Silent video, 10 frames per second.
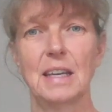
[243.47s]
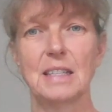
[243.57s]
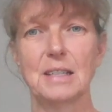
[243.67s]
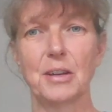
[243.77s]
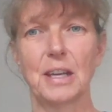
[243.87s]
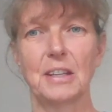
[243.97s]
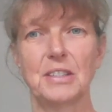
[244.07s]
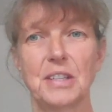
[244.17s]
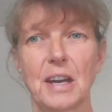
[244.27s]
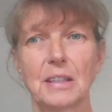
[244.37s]
is looking
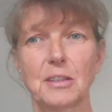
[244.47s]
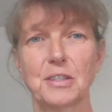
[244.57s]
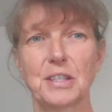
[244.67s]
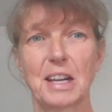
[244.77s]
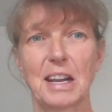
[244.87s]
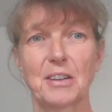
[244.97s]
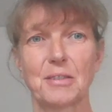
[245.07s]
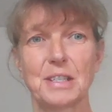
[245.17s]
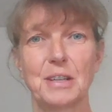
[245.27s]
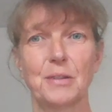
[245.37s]
at diagnostic
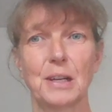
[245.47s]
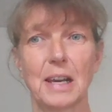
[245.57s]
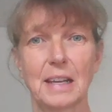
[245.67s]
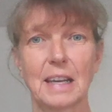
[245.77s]
accuracy for lung